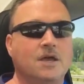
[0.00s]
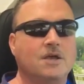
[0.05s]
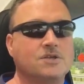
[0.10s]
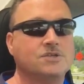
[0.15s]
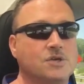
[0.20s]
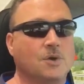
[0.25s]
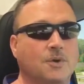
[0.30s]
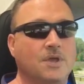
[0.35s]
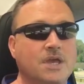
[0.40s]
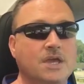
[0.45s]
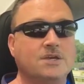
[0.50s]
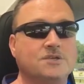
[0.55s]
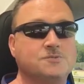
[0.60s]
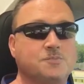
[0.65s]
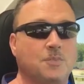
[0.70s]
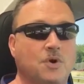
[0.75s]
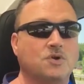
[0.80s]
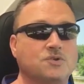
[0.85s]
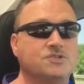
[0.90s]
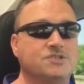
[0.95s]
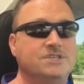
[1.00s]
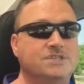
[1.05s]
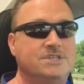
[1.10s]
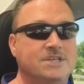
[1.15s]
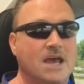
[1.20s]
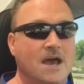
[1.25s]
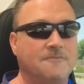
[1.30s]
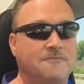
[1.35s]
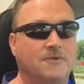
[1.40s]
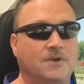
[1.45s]
So he is most
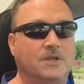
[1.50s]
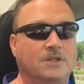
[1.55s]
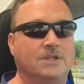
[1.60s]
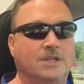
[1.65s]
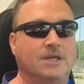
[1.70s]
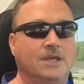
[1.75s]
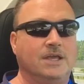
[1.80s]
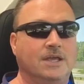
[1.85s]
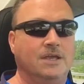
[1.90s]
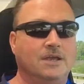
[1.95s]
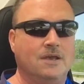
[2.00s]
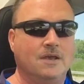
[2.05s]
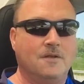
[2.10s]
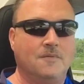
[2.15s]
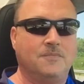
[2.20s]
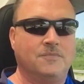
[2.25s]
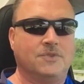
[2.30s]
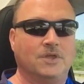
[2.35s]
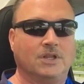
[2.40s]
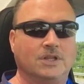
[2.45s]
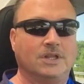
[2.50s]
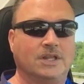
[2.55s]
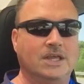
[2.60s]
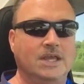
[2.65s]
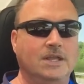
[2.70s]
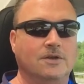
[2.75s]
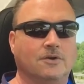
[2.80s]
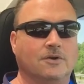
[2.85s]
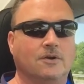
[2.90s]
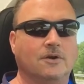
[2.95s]
definitely the
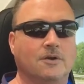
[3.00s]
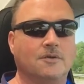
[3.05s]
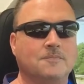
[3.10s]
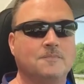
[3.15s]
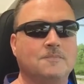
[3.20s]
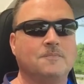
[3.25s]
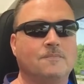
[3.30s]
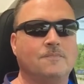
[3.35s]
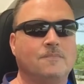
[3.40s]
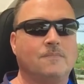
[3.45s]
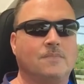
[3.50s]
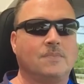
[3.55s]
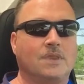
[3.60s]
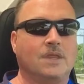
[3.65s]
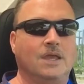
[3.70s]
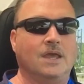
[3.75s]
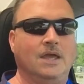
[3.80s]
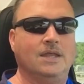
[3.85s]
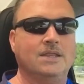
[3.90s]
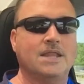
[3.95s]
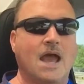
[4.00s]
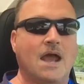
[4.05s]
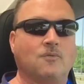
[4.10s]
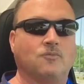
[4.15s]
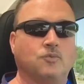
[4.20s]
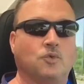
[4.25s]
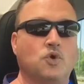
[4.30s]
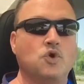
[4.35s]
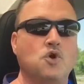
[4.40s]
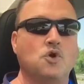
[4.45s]
leader in that
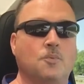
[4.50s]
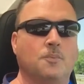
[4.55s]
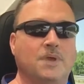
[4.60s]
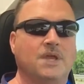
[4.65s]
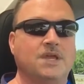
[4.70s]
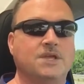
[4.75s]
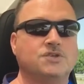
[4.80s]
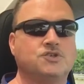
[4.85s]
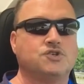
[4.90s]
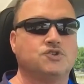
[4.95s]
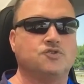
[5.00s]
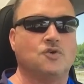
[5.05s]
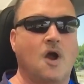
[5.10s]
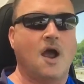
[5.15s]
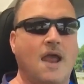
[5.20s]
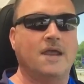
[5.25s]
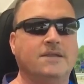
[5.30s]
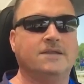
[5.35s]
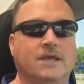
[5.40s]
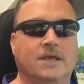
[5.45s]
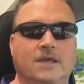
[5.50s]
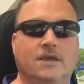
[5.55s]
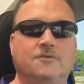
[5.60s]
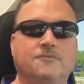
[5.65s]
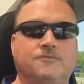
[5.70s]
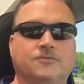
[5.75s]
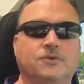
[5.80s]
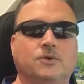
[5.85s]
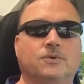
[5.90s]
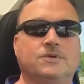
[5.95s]
room. He's trying to
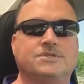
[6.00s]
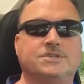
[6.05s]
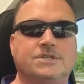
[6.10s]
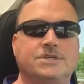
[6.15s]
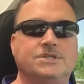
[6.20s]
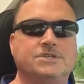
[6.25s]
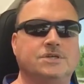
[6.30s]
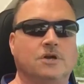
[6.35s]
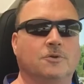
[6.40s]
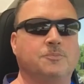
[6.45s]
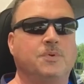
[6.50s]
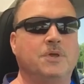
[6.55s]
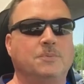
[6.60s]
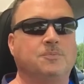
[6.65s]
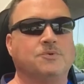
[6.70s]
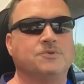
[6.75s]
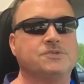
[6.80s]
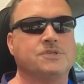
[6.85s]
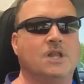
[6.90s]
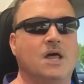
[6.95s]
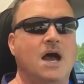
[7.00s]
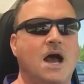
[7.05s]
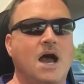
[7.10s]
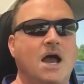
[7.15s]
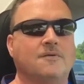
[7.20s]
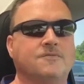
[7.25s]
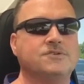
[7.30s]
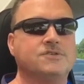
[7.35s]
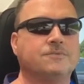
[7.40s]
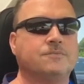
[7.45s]
influence these young people's
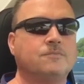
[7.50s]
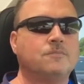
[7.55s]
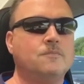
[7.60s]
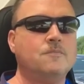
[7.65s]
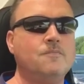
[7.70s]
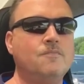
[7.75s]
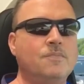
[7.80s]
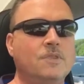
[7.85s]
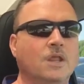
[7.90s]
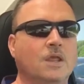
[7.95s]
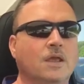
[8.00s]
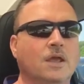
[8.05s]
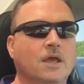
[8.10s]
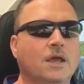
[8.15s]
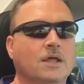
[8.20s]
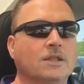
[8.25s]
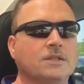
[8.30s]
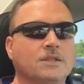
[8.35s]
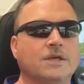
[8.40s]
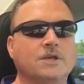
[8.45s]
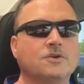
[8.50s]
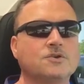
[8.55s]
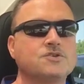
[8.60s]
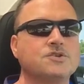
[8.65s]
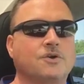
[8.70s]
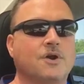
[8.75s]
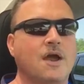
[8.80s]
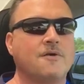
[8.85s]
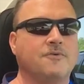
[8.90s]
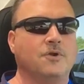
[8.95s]
lives. Leaders
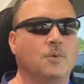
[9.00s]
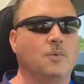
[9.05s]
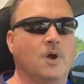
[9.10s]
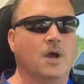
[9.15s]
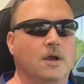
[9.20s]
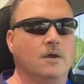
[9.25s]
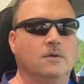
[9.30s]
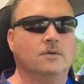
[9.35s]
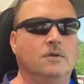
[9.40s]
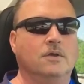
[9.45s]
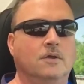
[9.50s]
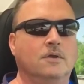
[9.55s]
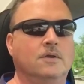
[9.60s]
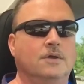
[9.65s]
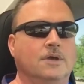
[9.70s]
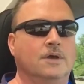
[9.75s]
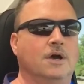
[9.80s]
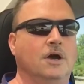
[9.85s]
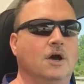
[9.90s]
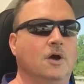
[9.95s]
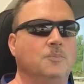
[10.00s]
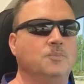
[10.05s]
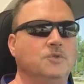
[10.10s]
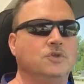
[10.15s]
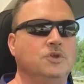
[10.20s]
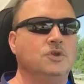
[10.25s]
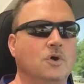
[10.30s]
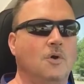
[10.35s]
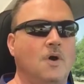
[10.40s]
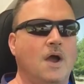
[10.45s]
are everywhere.
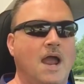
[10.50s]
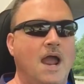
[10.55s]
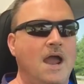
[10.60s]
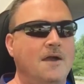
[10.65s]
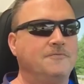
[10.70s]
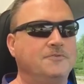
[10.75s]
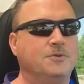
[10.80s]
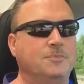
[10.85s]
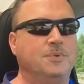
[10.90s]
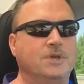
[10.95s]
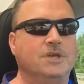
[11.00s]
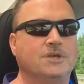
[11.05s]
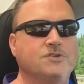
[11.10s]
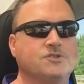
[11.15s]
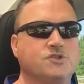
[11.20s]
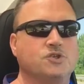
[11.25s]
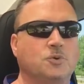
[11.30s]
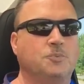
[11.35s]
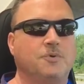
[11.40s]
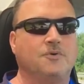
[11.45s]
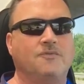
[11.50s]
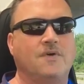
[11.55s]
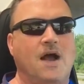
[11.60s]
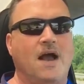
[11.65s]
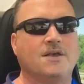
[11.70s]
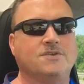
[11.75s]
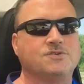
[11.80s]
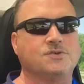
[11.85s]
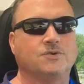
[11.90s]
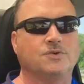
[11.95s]
You don't have to be a
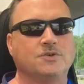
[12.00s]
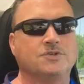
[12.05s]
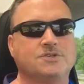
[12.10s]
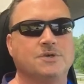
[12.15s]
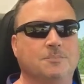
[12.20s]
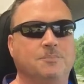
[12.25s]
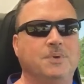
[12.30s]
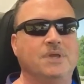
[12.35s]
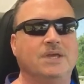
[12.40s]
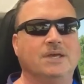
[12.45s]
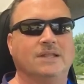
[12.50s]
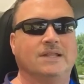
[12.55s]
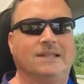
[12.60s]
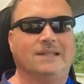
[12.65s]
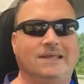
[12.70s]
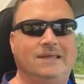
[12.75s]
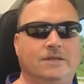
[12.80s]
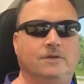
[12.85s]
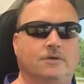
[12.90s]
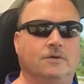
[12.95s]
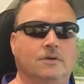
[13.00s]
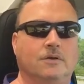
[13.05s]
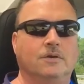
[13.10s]
supervisor to be a leader.